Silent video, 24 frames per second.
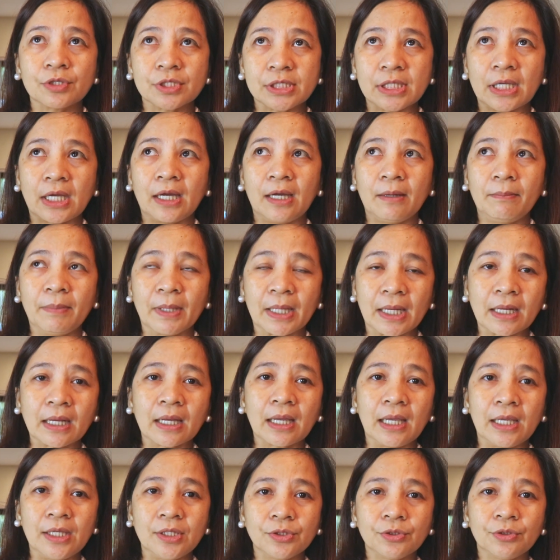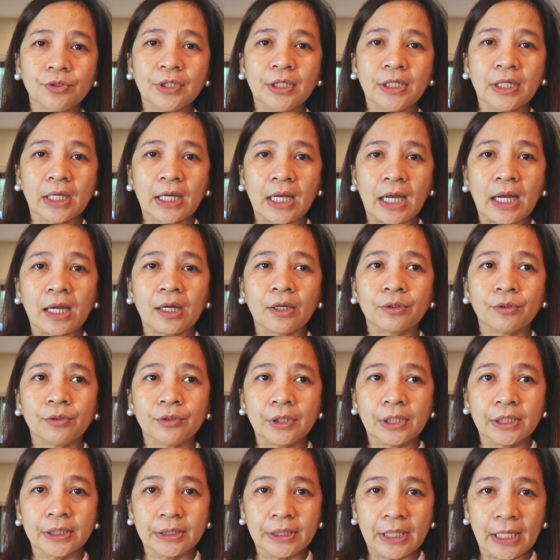o sa barangay nyo na
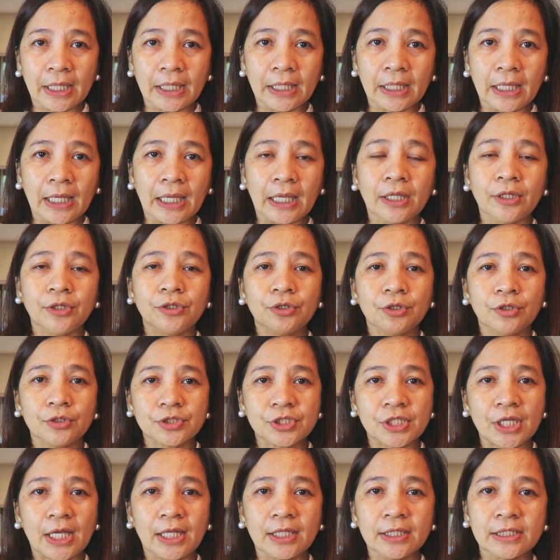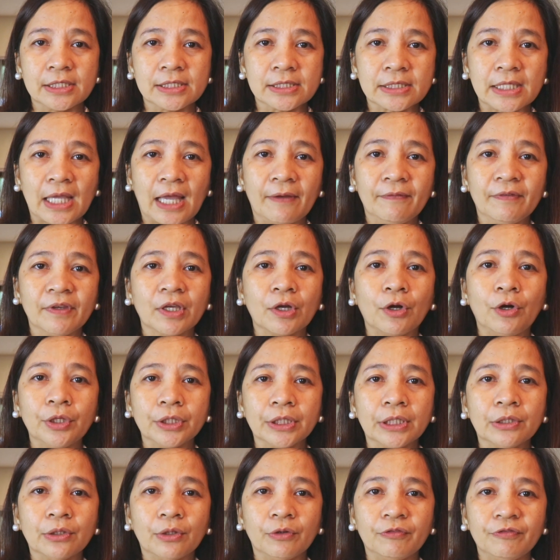nagkakaroon ng dengue and your child is having
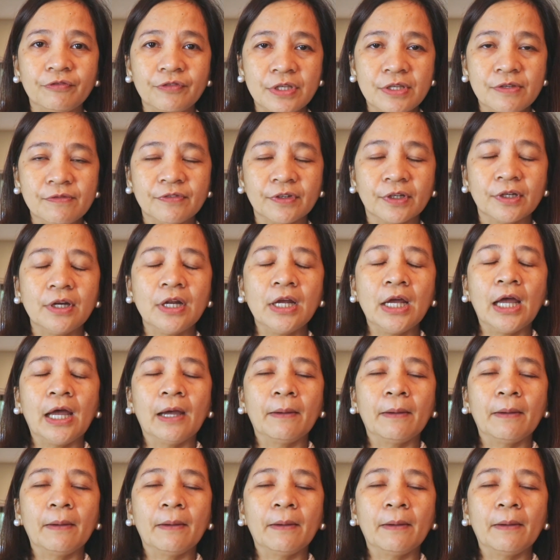on and off fever,